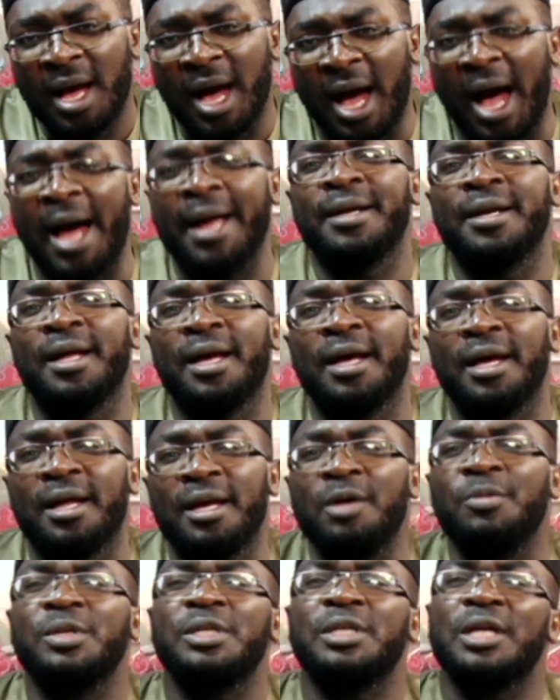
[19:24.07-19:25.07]
And uh,
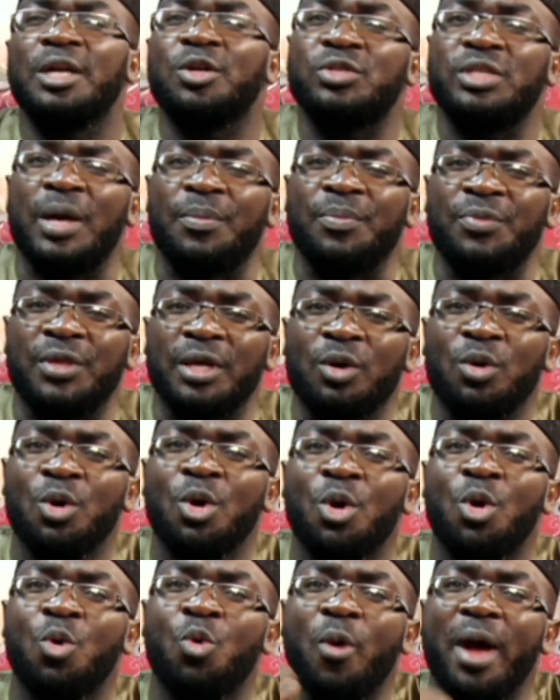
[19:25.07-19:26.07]
let me tell you something,
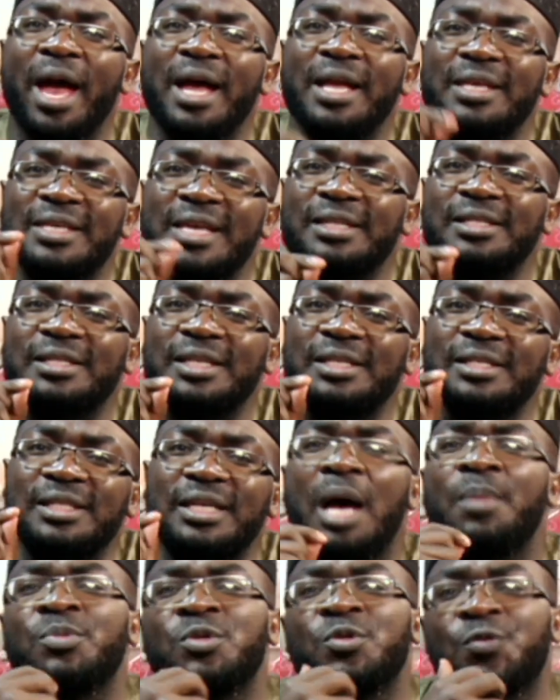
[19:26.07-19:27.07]
where justice
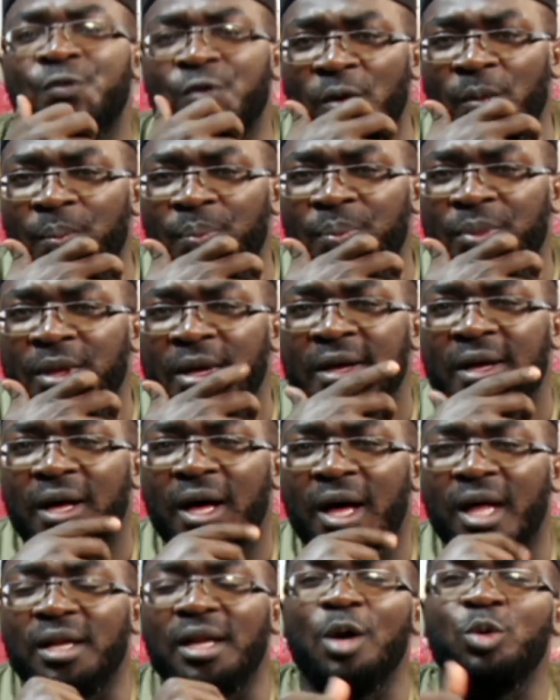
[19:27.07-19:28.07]
comes from.
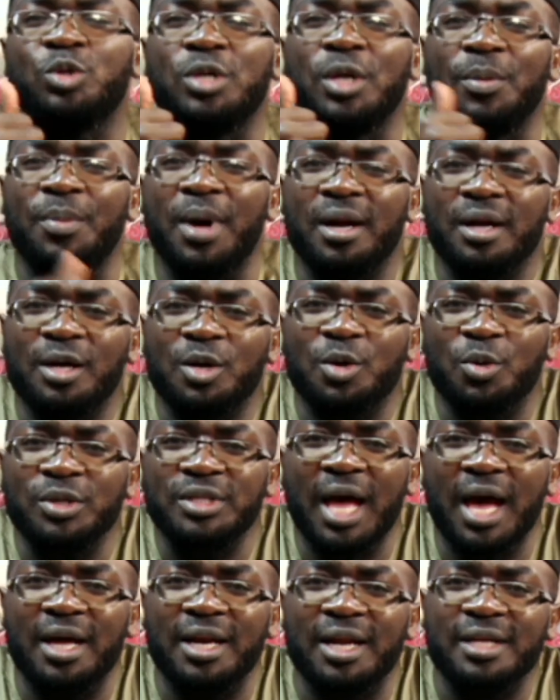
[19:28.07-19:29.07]
Allah Tabarak wa
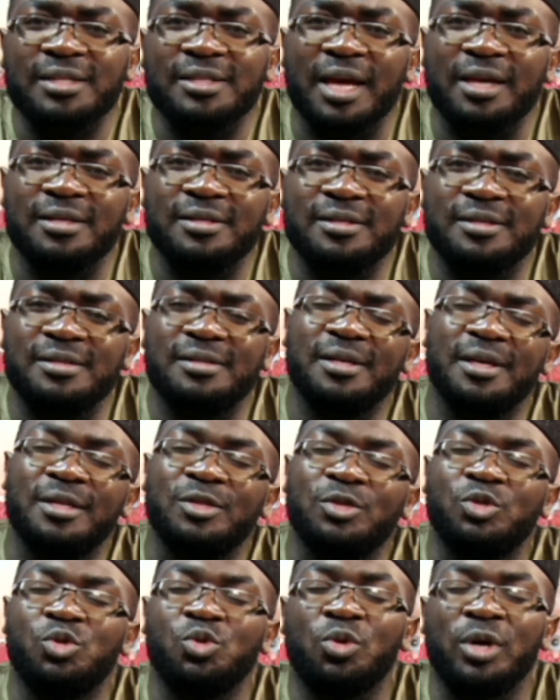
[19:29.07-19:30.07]
Ta'ala says
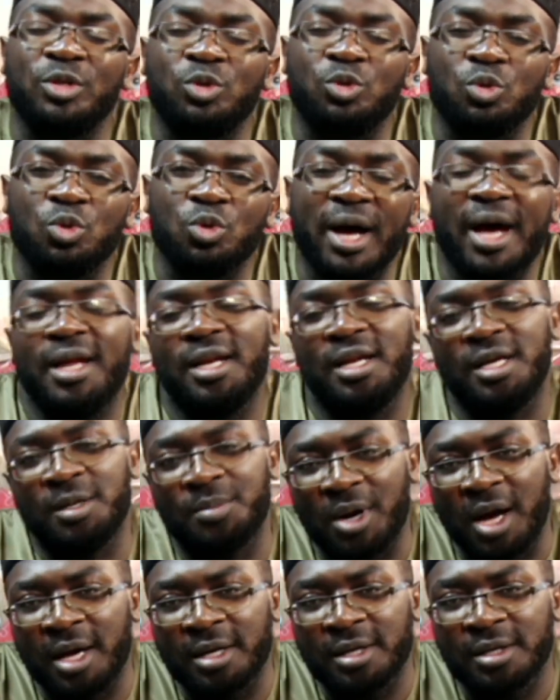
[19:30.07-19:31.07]
in Surah Al
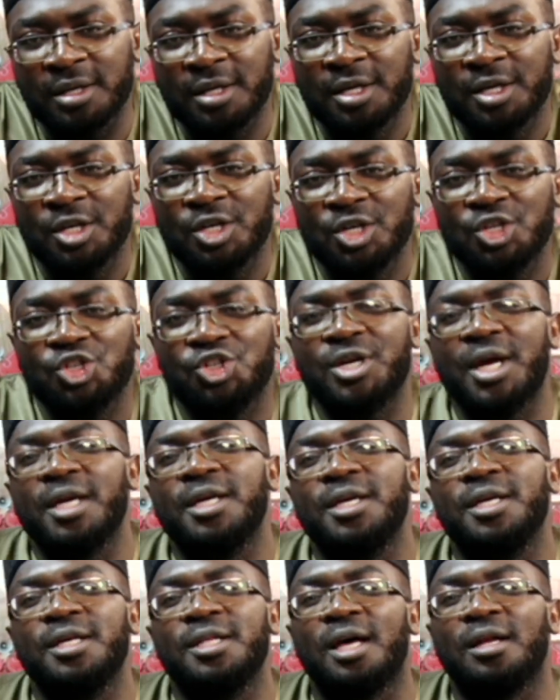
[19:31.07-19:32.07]
Imran,
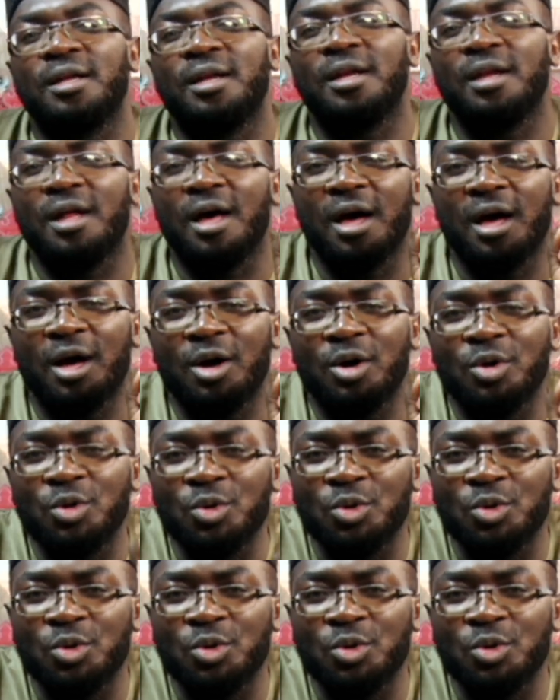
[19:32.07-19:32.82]
la